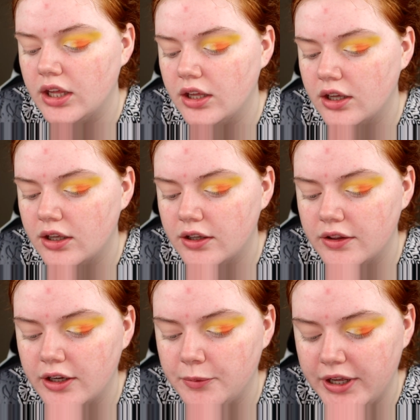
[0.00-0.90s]

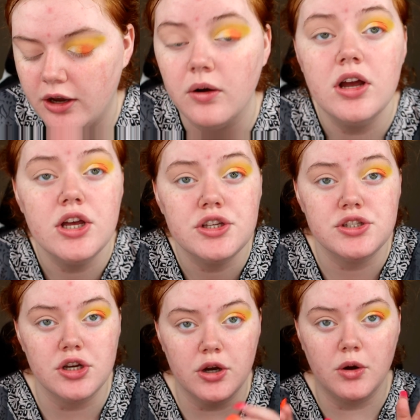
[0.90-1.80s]
And there we go.
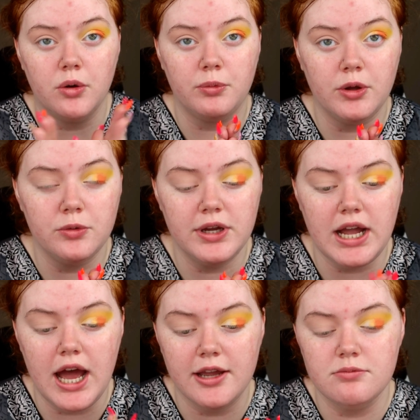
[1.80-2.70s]
So real
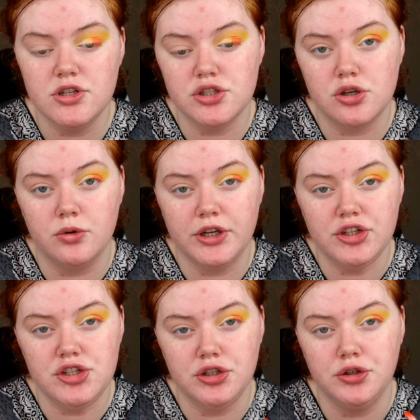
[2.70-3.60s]
quick, I am just
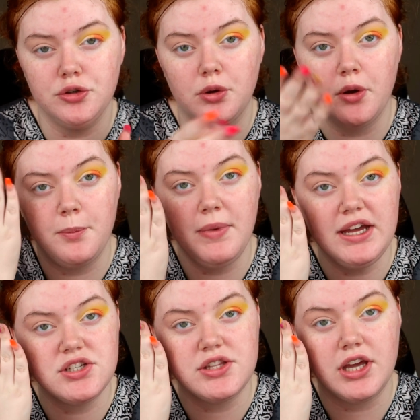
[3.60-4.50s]
going to
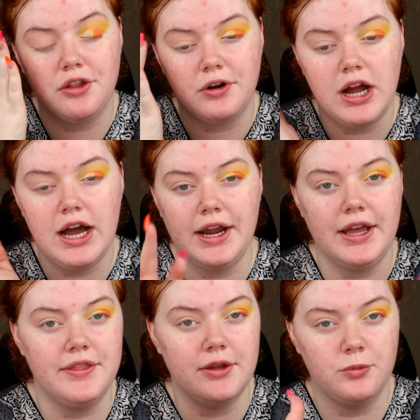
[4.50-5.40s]
match the other eye
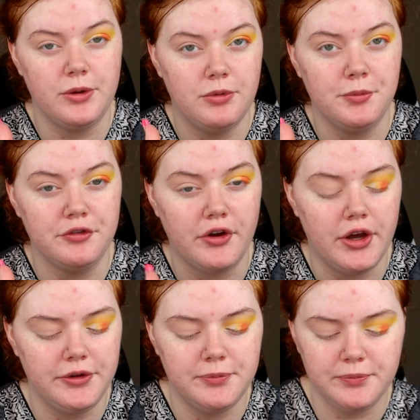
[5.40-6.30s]
and then we will move
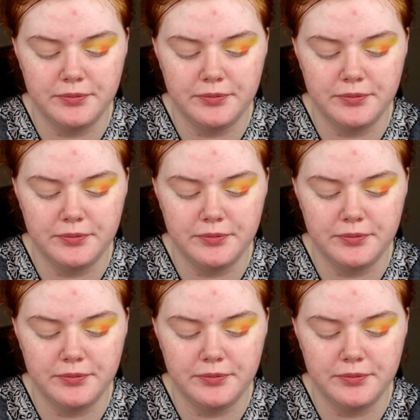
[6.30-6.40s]
on.